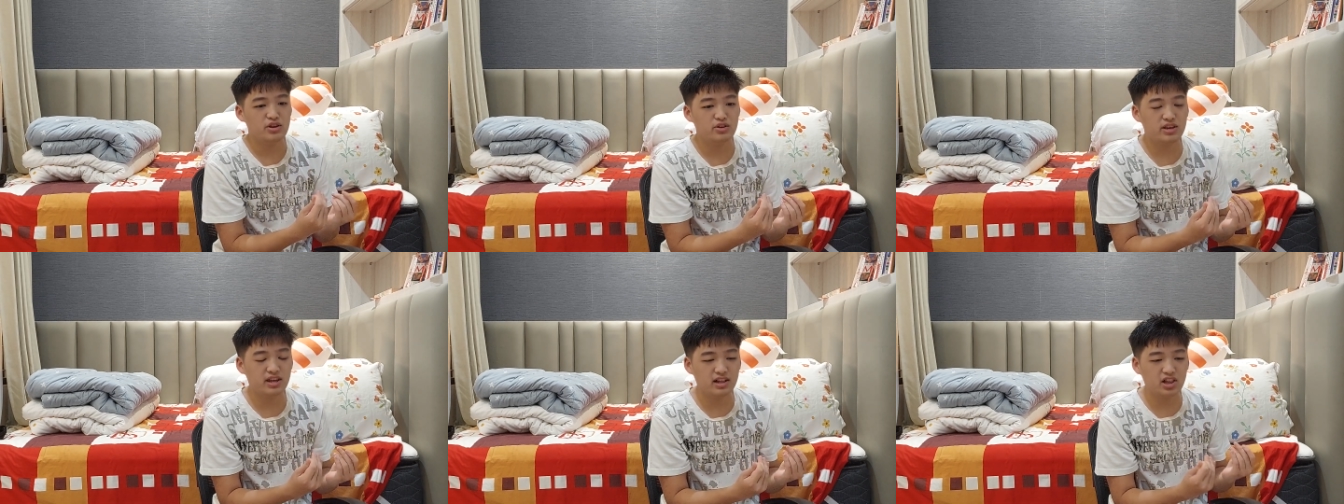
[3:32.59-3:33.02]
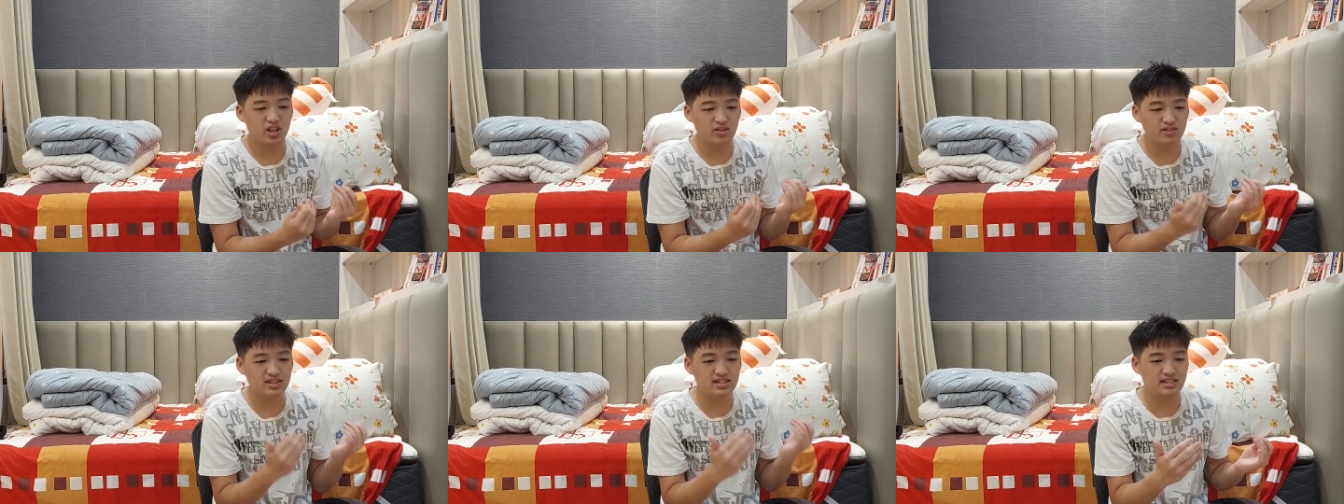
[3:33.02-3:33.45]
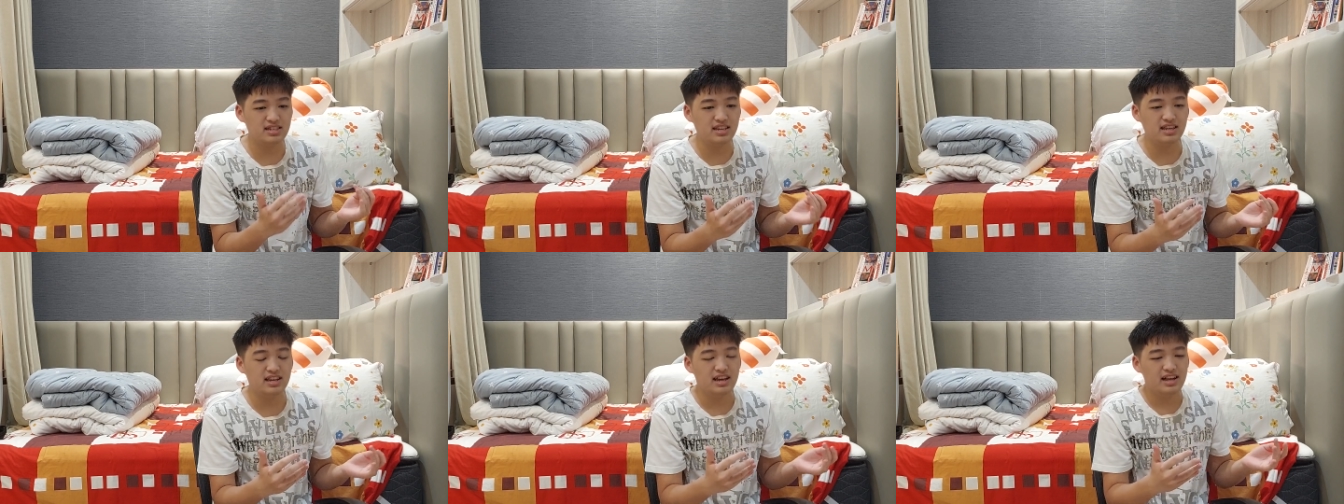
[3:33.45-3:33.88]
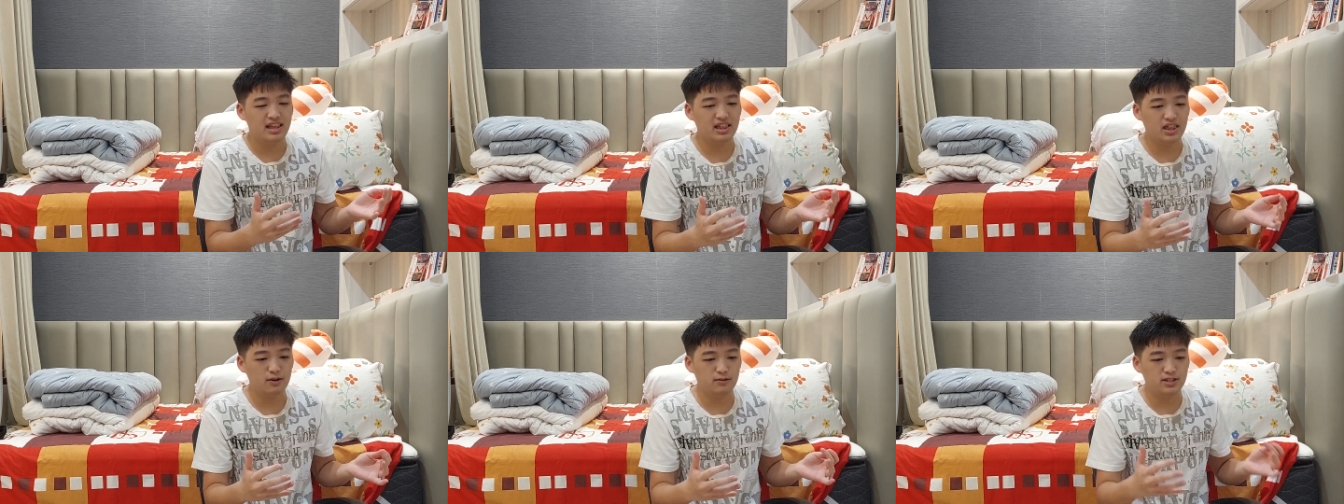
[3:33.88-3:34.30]
You can clearly see
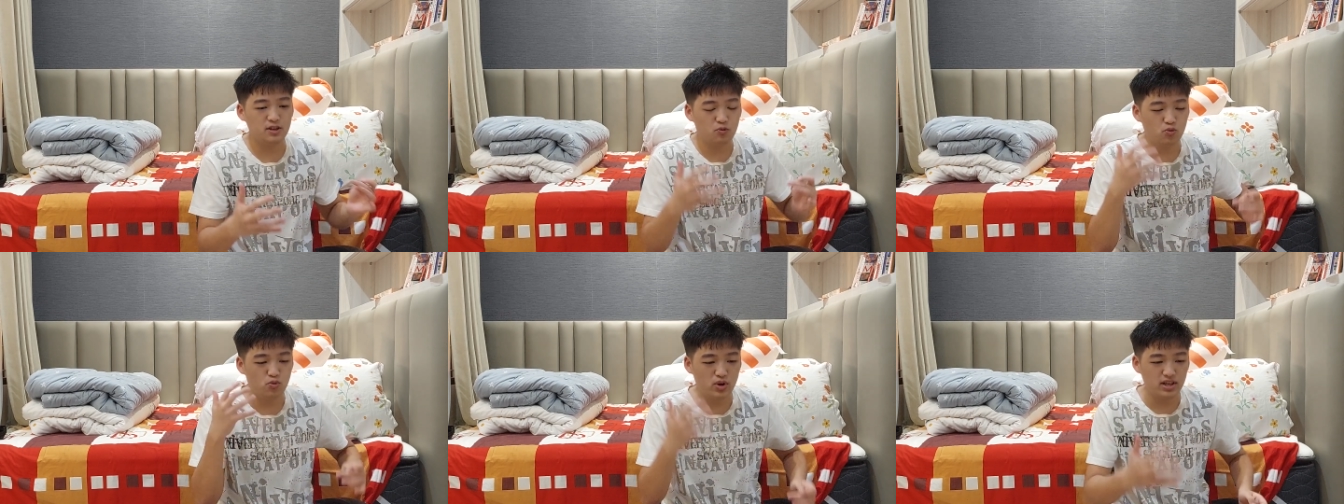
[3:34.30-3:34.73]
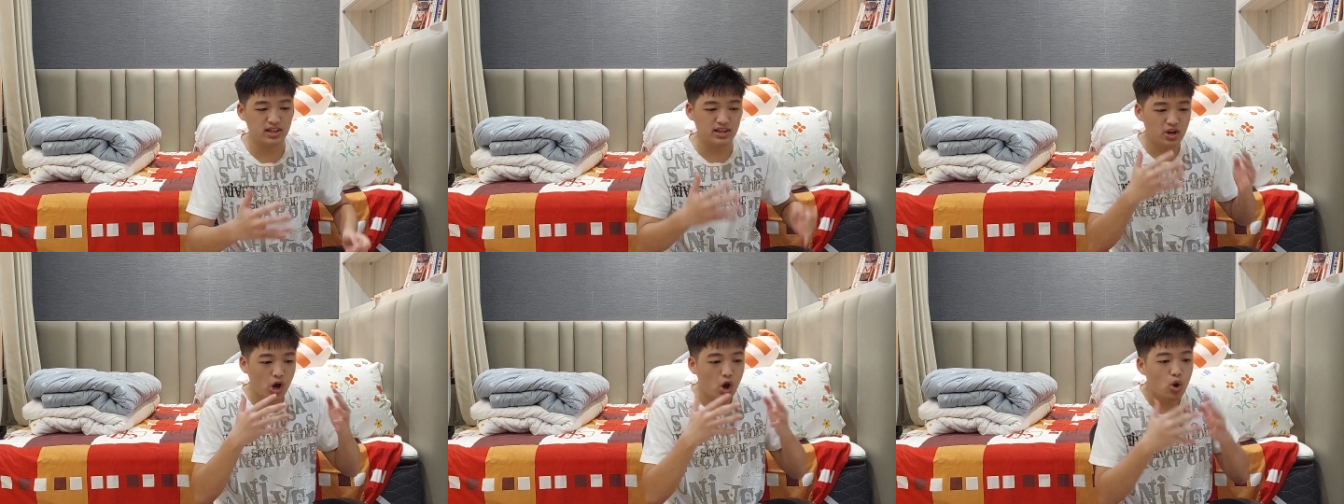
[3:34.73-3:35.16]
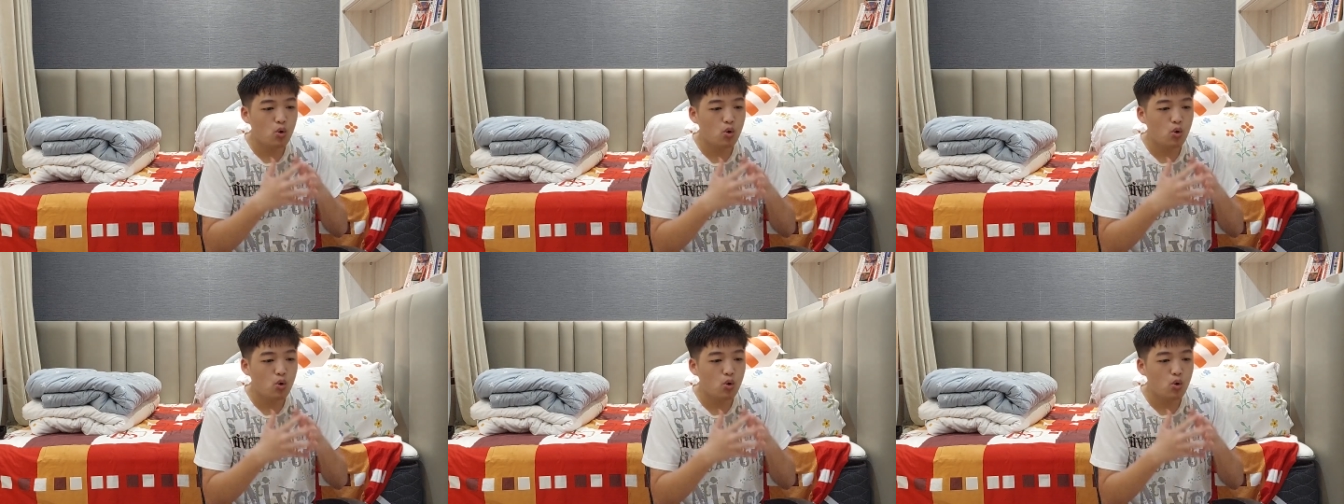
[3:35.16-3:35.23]
that there is a really,